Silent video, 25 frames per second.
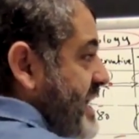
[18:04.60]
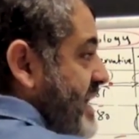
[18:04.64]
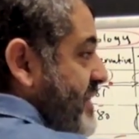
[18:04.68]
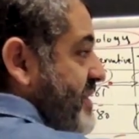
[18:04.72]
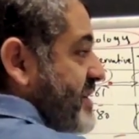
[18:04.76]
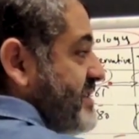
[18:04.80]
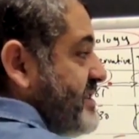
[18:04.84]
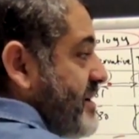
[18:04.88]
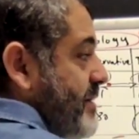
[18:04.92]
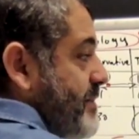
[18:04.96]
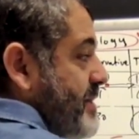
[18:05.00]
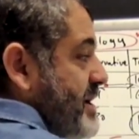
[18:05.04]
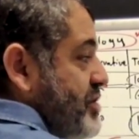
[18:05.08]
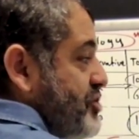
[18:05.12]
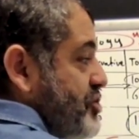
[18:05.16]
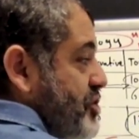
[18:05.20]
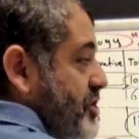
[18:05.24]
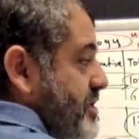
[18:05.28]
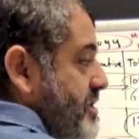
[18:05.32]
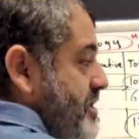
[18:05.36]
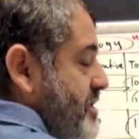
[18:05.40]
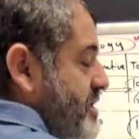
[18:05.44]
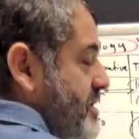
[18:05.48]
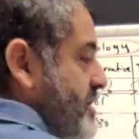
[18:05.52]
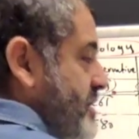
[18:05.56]
get the summation.
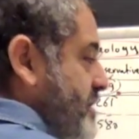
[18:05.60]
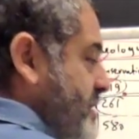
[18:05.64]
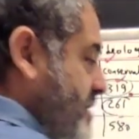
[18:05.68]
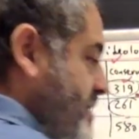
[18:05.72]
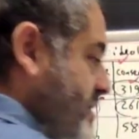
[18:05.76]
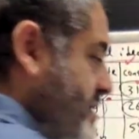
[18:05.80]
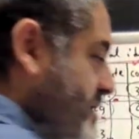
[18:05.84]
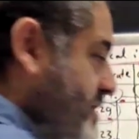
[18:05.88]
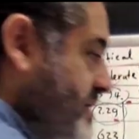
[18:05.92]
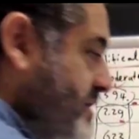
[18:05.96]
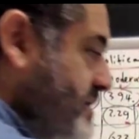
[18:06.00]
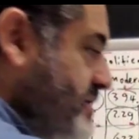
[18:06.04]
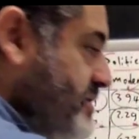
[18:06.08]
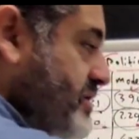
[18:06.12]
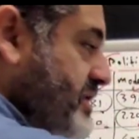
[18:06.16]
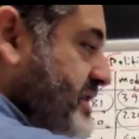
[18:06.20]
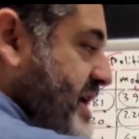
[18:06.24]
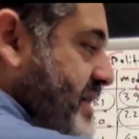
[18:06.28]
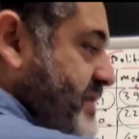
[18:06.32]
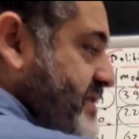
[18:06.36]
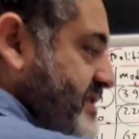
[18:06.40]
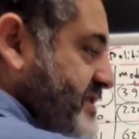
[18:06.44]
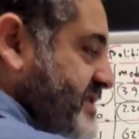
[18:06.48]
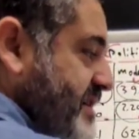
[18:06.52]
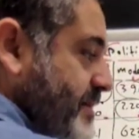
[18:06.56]
And
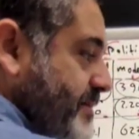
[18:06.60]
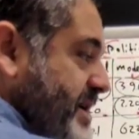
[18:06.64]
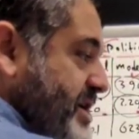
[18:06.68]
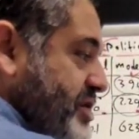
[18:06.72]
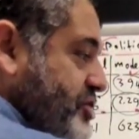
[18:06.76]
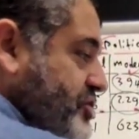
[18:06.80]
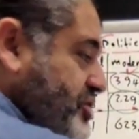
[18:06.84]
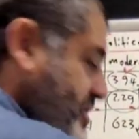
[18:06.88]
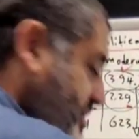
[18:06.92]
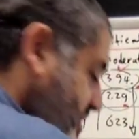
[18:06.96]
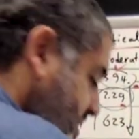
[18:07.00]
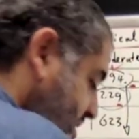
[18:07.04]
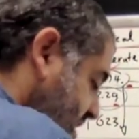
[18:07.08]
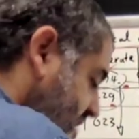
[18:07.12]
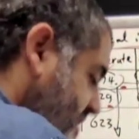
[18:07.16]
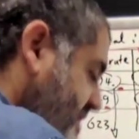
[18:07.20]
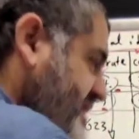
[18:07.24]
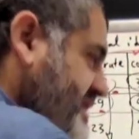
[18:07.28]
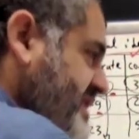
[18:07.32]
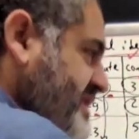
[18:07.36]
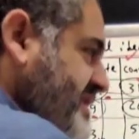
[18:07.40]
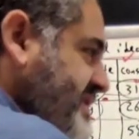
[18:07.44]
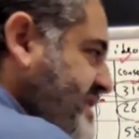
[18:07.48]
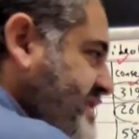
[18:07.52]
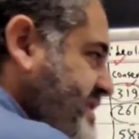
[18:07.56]

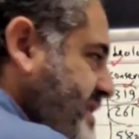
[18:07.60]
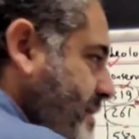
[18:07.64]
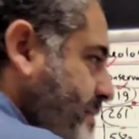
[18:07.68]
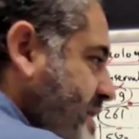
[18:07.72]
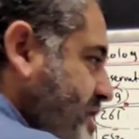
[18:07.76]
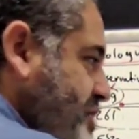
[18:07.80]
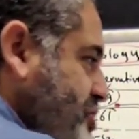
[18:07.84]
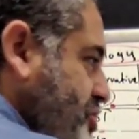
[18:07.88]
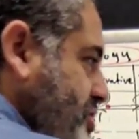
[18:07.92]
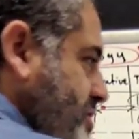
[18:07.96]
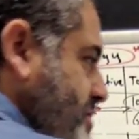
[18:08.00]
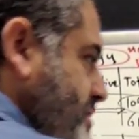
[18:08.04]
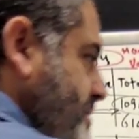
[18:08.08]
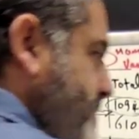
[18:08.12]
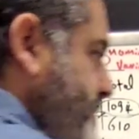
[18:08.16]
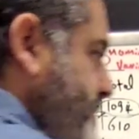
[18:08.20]
this is the summation.